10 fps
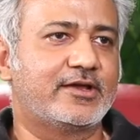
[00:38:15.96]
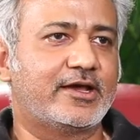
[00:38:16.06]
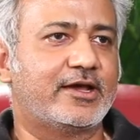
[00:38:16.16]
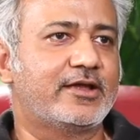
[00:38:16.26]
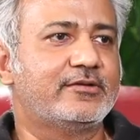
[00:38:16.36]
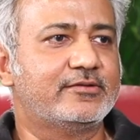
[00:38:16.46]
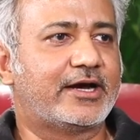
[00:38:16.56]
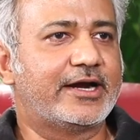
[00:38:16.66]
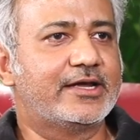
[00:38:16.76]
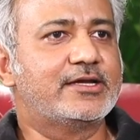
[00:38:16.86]
and
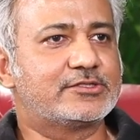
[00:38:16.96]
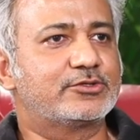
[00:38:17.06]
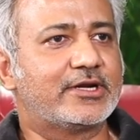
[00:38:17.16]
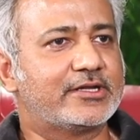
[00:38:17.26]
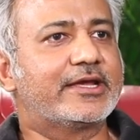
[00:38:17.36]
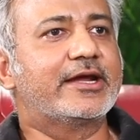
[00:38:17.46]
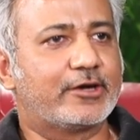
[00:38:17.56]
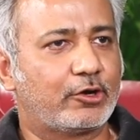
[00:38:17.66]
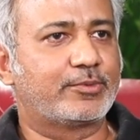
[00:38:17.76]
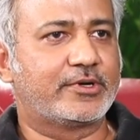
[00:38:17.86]
the idea is so that they get
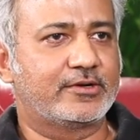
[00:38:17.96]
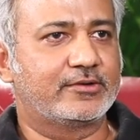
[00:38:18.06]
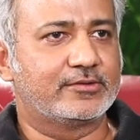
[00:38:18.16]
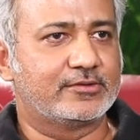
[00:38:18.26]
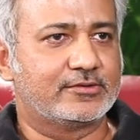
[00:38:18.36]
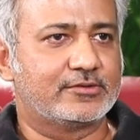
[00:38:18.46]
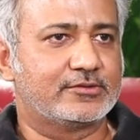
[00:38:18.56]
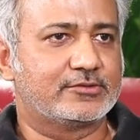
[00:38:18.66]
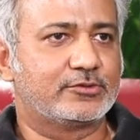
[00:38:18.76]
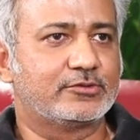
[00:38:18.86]
adopted.
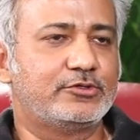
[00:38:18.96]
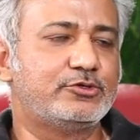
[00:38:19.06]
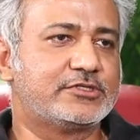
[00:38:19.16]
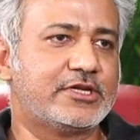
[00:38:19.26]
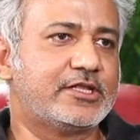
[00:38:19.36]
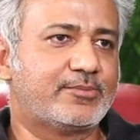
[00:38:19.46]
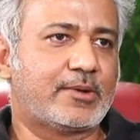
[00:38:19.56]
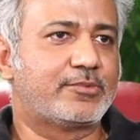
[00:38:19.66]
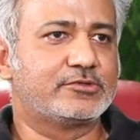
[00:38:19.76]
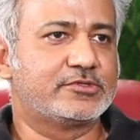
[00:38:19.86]
So usually the
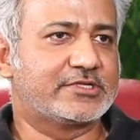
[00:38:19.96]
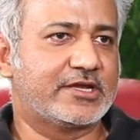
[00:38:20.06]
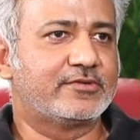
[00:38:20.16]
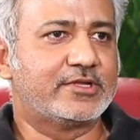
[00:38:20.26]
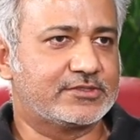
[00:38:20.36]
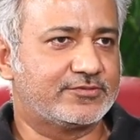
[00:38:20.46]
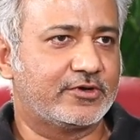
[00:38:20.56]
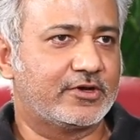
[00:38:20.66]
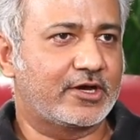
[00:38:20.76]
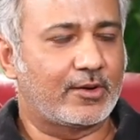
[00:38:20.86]
pup used to stay with us
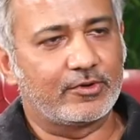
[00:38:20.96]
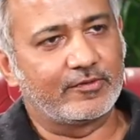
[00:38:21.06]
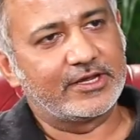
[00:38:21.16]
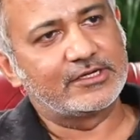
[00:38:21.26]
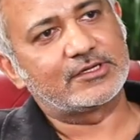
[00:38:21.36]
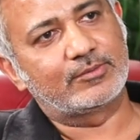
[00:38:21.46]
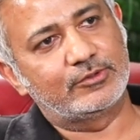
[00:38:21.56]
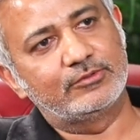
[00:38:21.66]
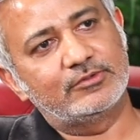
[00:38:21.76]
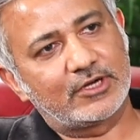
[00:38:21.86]
for a couple of days
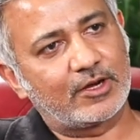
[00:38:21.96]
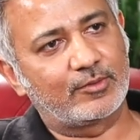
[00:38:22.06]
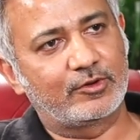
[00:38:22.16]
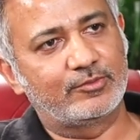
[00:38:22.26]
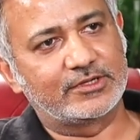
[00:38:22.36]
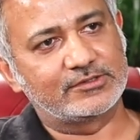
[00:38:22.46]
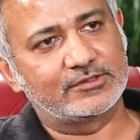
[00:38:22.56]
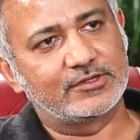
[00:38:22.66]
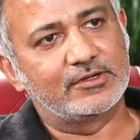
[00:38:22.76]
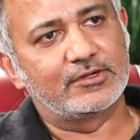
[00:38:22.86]
up to a couple of
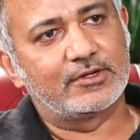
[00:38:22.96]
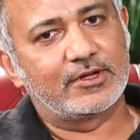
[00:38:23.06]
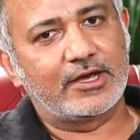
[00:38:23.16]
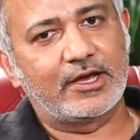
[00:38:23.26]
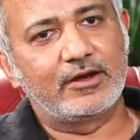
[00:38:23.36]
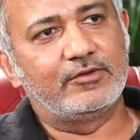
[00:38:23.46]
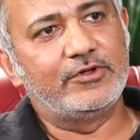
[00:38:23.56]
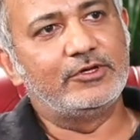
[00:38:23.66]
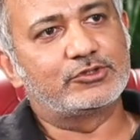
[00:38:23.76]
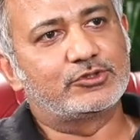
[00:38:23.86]
months, and
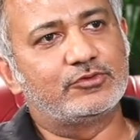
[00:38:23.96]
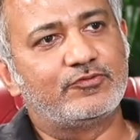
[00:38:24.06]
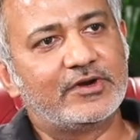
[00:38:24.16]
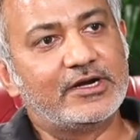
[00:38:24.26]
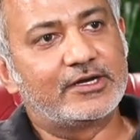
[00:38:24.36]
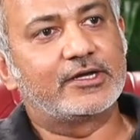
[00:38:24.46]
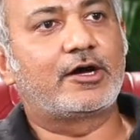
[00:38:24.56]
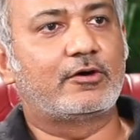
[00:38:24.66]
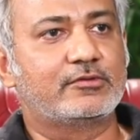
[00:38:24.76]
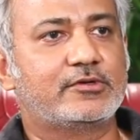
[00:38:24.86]
we used to filter
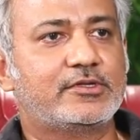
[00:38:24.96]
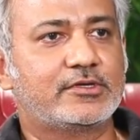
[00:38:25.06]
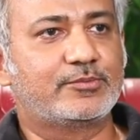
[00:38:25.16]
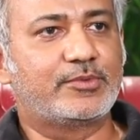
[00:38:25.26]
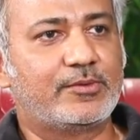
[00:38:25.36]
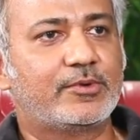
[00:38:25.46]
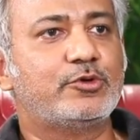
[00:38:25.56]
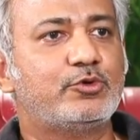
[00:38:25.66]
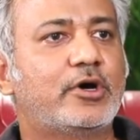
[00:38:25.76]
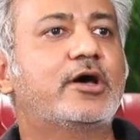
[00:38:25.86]
out the
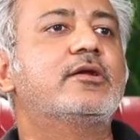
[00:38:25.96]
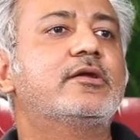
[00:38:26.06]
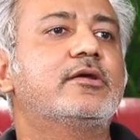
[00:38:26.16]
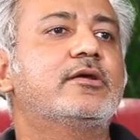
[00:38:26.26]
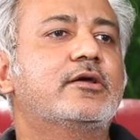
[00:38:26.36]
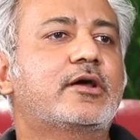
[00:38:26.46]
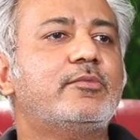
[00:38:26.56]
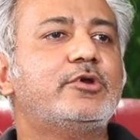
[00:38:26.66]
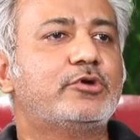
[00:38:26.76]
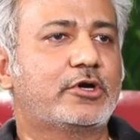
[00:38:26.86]
people who are
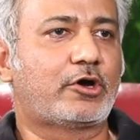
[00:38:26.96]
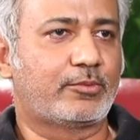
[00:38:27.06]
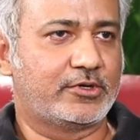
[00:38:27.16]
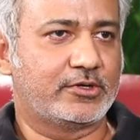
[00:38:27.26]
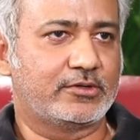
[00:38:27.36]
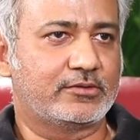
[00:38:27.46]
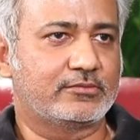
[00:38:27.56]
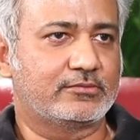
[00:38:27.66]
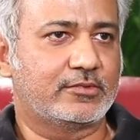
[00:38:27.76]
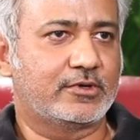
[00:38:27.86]
coming to adopt
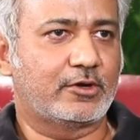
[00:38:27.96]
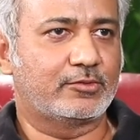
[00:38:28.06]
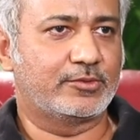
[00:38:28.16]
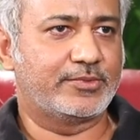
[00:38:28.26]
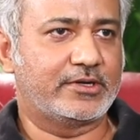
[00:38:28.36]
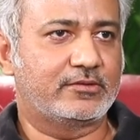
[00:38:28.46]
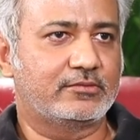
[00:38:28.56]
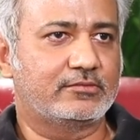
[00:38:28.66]
a pet.